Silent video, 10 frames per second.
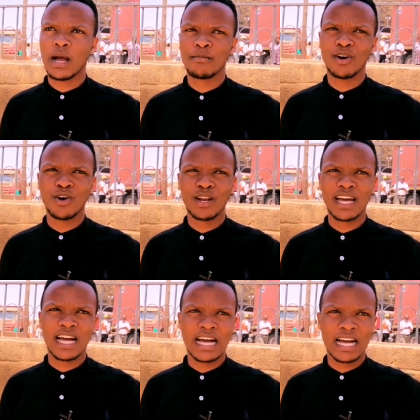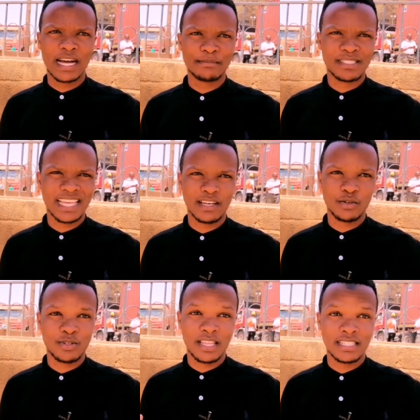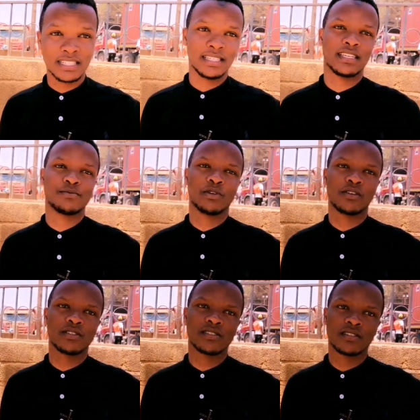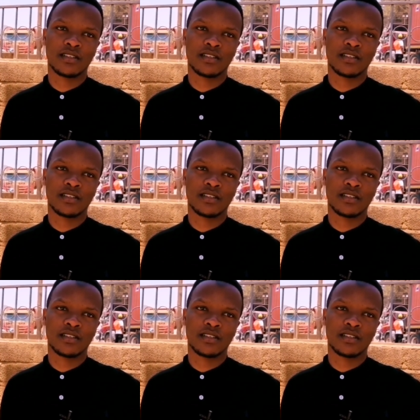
I'm not gonna tell you the details because